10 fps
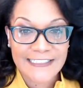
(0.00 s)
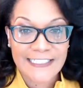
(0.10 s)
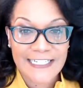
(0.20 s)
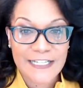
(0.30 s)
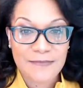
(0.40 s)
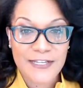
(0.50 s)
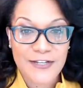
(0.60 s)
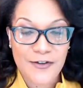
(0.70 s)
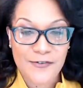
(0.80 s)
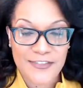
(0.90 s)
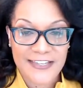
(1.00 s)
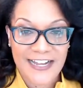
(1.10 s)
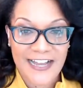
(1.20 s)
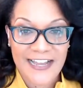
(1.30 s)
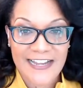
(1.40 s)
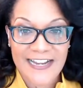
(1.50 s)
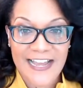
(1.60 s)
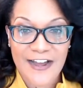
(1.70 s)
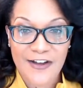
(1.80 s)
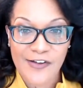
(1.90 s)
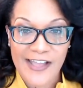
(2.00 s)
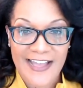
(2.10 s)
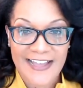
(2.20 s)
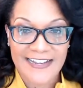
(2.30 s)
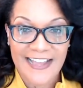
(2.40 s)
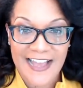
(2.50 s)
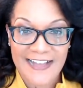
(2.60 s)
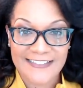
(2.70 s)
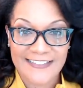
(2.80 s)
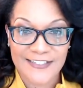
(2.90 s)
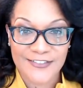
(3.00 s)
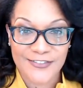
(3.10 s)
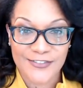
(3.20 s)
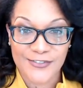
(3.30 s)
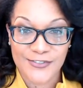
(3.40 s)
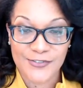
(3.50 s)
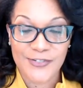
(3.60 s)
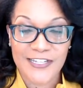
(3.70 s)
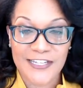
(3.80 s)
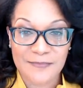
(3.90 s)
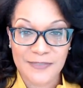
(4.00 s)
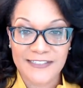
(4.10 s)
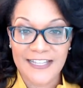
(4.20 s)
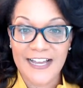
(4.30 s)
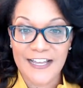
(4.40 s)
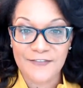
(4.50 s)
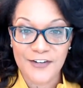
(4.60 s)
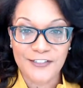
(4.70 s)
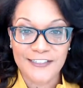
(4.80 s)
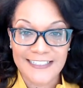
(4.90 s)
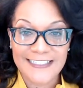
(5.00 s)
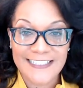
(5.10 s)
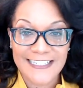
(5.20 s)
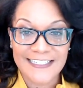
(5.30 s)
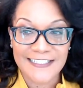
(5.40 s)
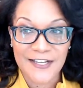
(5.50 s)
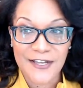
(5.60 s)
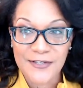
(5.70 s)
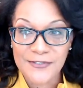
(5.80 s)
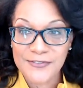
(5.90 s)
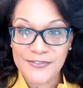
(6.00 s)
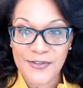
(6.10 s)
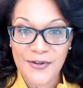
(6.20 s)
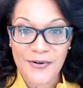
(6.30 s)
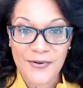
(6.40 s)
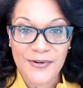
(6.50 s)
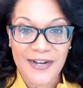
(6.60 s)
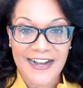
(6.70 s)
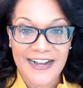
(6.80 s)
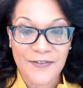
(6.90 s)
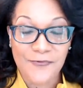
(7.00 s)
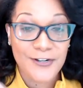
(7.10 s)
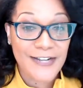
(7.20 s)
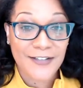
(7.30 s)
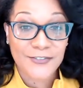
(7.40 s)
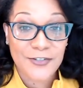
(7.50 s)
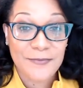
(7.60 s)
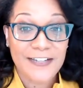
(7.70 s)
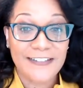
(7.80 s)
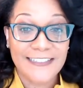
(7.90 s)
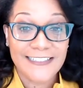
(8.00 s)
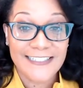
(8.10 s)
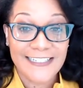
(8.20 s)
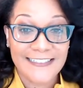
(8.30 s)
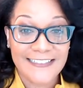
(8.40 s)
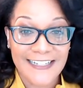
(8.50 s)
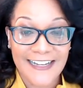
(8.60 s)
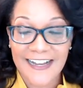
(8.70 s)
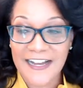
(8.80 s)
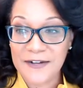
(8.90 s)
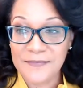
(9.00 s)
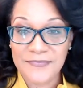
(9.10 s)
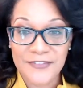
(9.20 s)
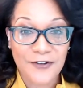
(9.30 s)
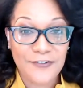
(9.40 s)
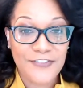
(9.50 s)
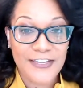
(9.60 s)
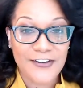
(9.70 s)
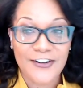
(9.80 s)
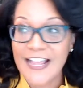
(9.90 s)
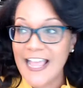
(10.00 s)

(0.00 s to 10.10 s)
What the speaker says: letting me know that I now had access to stream live on LinkedIn. So we're now streaming on LinkedIn. Go figure.